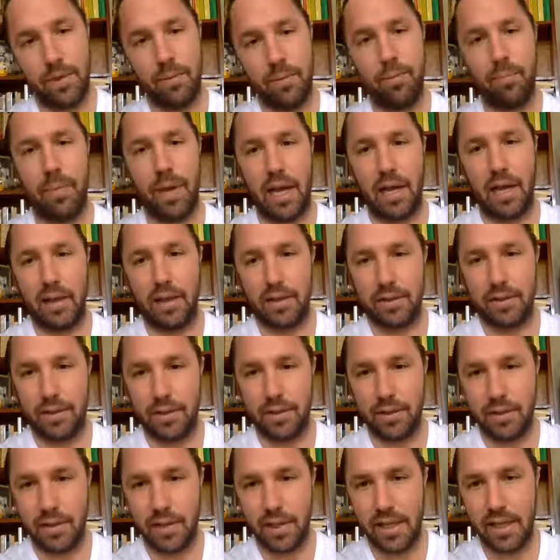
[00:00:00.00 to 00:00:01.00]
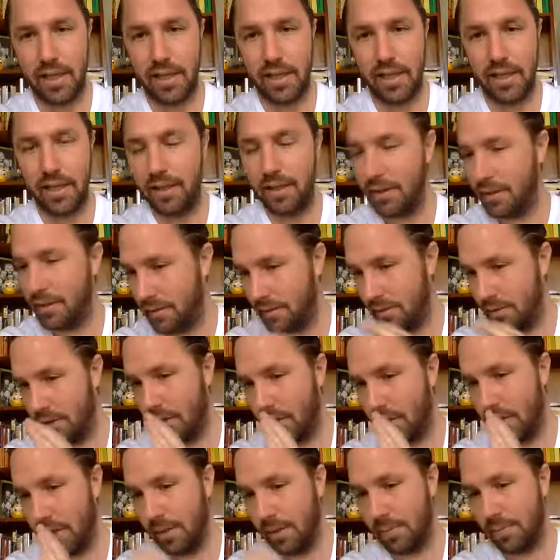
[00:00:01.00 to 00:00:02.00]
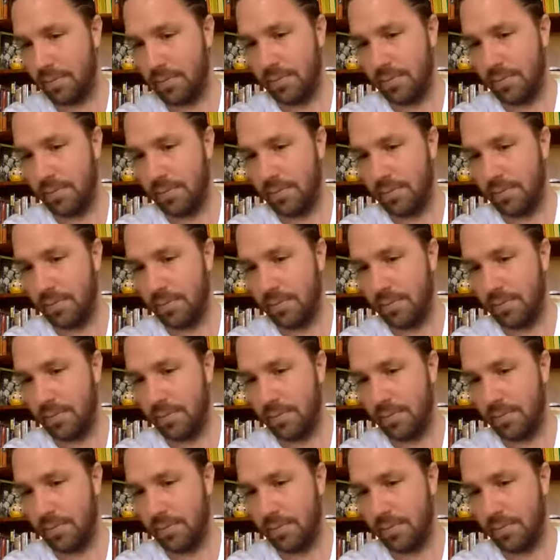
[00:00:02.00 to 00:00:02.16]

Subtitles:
Balance is the key, all right?